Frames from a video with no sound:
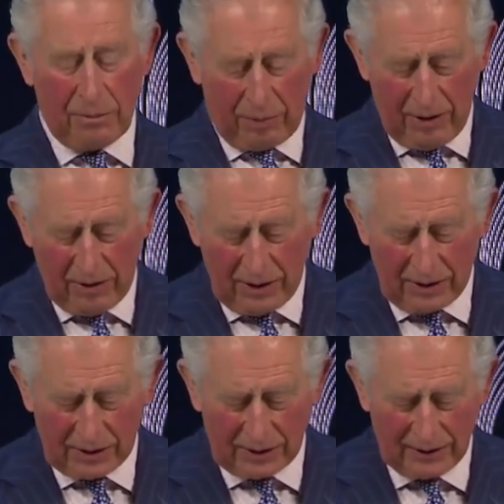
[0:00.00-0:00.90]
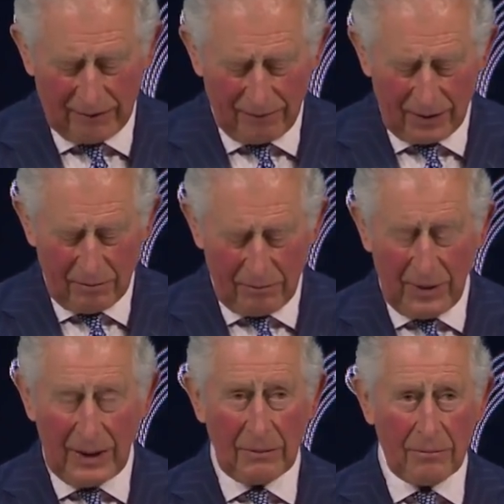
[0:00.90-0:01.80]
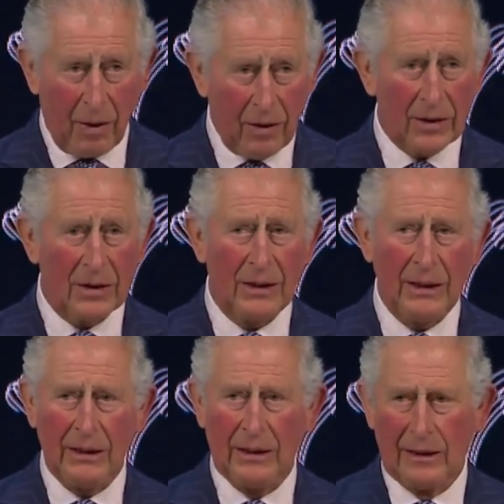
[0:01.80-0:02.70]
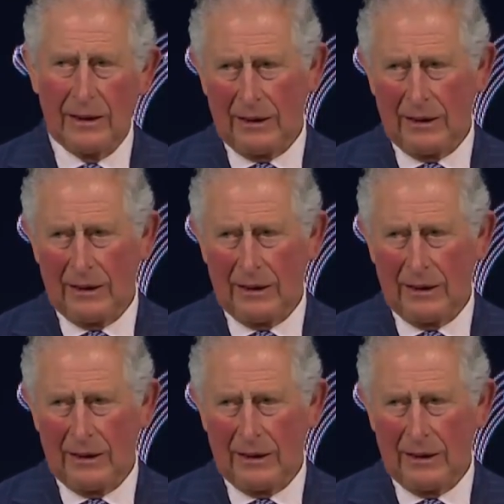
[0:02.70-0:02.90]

to progress, be it policy,